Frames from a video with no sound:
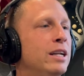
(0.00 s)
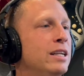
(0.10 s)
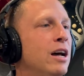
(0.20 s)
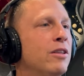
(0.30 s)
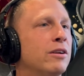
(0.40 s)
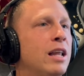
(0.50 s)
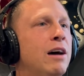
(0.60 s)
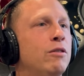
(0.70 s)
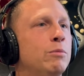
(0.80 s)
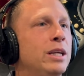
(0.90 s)
at another
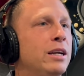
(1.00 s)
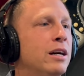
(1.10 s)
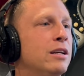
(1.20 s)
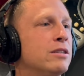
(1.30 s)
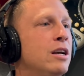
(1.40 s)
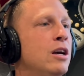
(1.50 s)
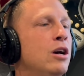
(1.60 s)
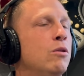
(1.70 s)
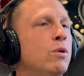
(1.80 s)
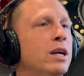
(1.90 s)
level, because
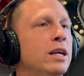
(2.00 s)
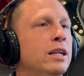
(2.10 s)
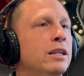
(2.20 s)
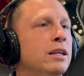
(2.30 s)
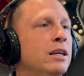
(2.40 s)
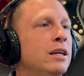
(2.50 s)
when,